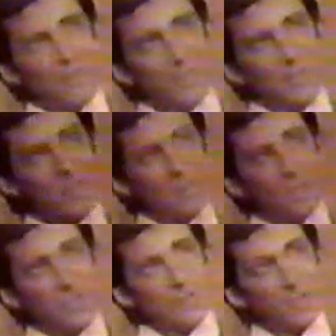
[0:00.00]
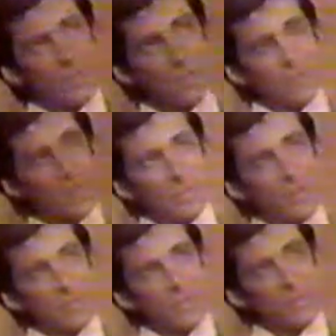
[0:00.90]
She said she couldn't marry someone who
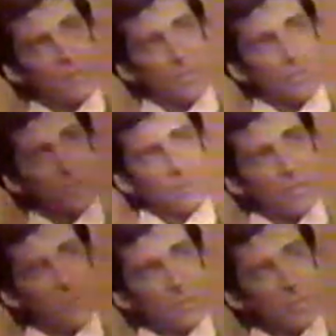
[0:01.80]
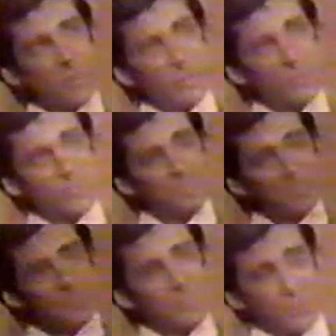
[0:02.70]
didn't love her, and I really don't blame her.
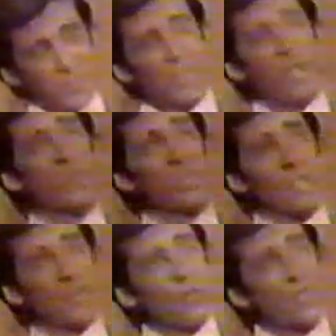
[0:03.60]
She's obviously a